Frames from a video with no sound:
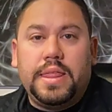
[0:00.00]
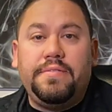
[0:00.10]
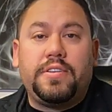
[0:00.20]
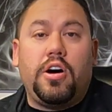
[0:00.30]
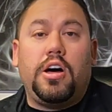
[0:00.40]

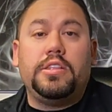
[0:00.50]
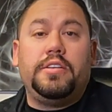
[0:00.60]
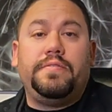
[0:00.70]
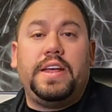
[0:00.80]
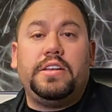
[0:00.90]
They've called
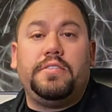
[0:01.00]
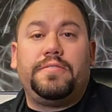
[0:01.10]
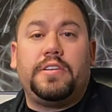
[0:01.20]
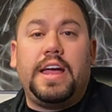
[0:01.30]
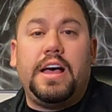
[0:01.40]
their vendor
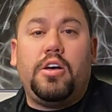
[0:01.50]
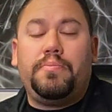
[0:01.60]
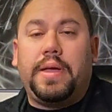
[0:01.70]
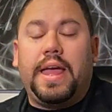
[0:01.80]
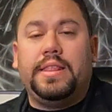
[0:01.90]
for
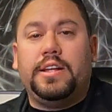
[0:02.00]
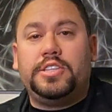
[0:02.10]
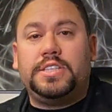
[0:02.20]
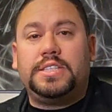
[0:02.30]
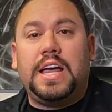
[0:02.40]
help and they're
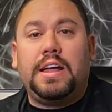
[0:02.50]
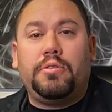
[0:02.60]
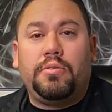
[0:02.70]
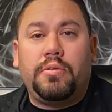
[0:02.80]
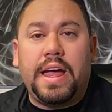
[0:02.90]
just not
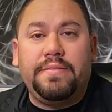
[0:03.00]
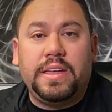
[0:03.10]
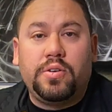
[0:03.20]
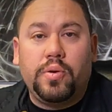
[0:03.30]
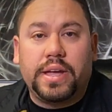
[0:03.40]

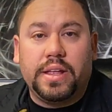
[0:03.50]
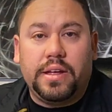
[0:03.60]
arriving quick